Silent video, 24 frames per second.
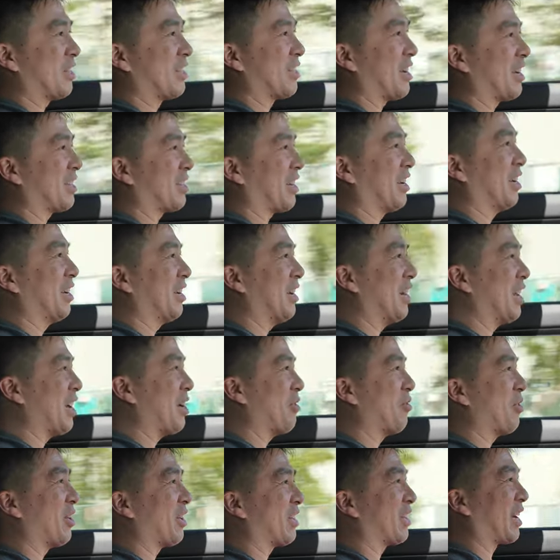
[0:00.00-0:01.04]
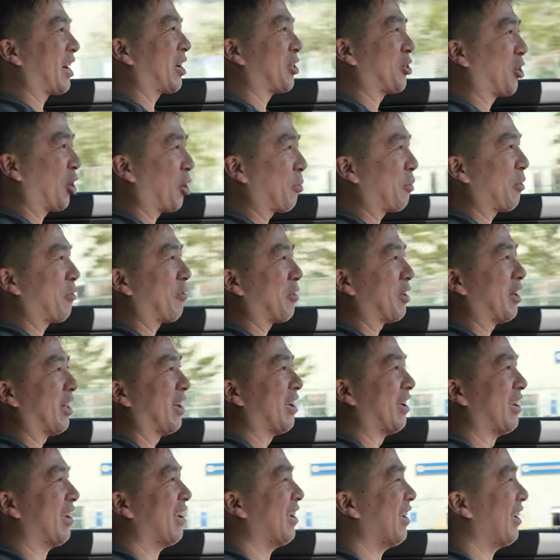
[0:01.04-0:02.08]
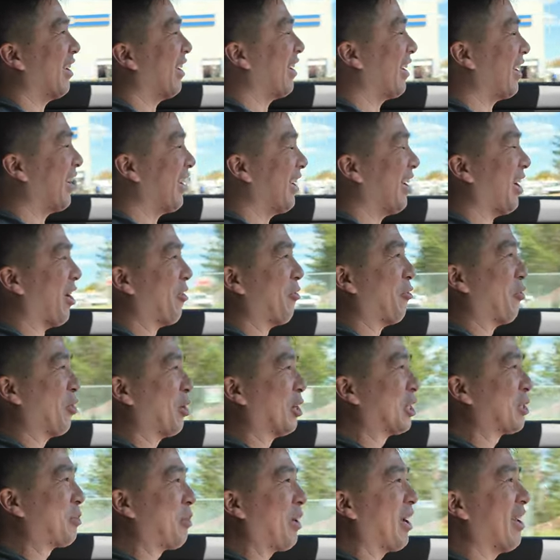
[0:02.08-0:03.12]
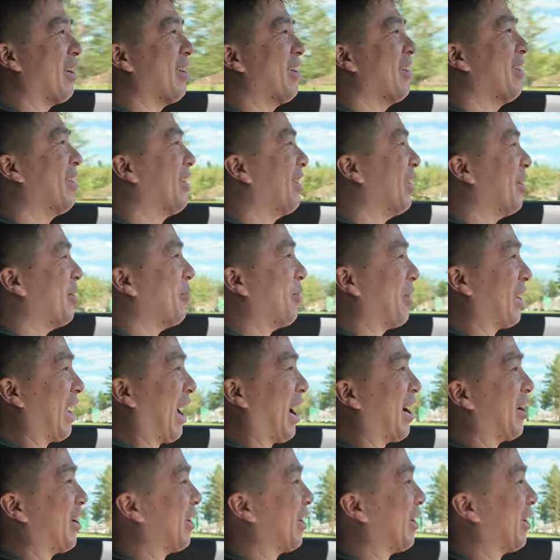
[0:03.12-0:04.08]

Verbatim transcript: Just a little bit, it's like a chirp of a wheel spin, but yeah,